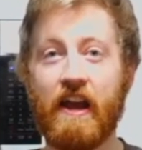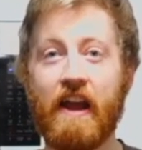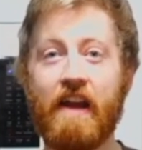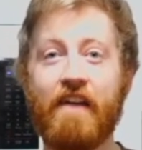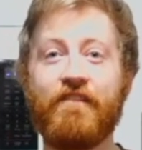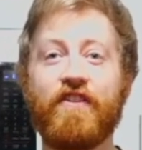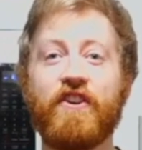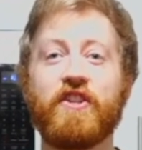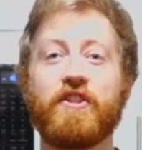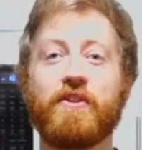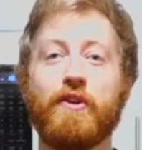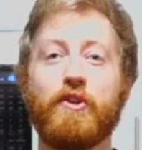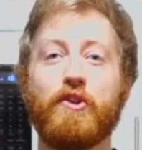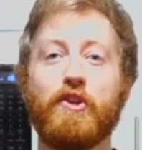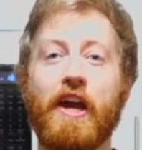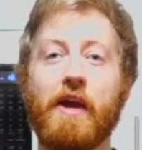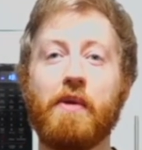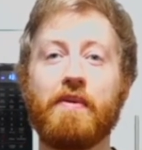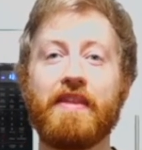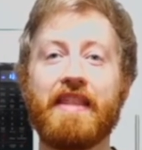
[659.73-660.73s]
At first we're going to
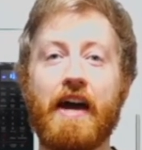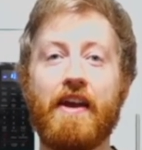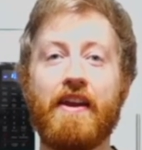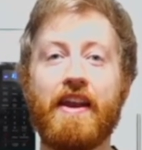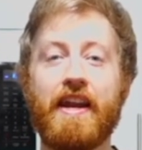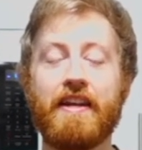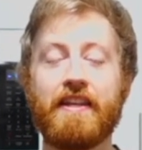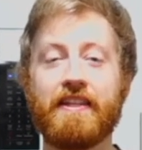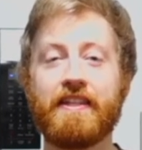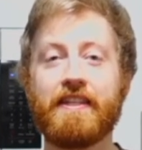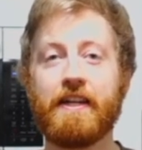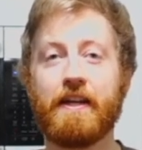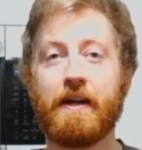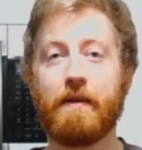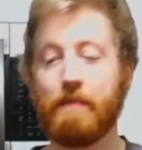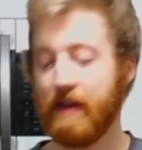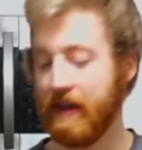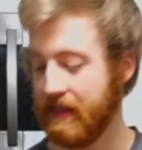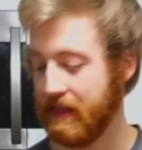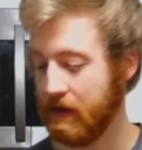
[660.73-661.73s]
try it without any
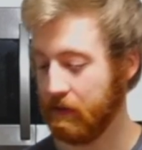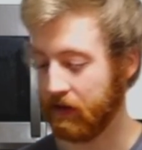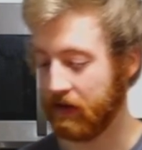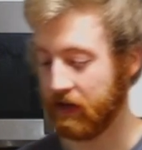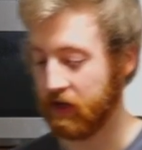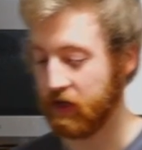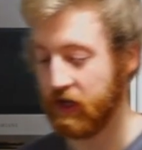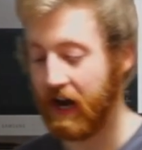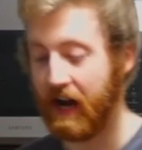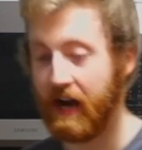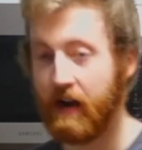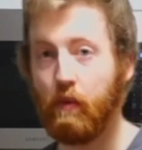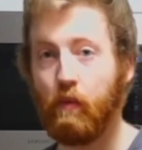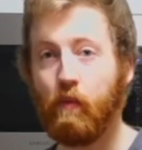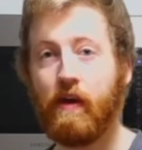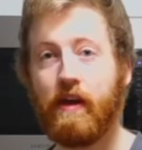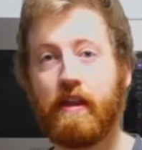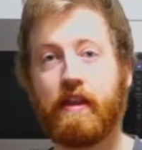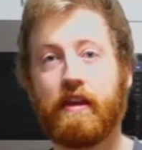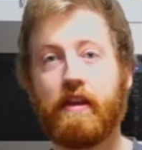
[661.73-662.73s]
syrup, and then we're going to try it
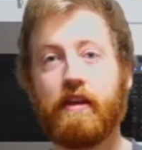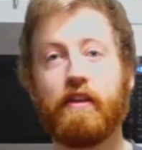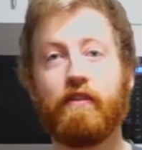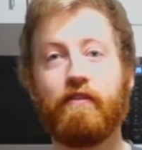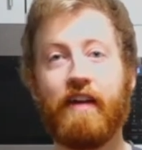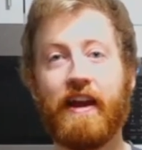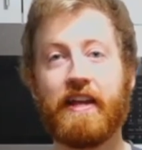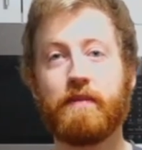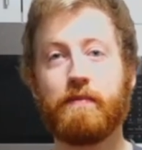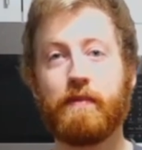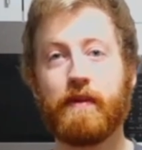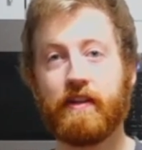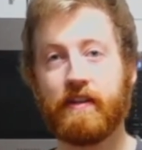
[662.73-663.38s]
with the raspberry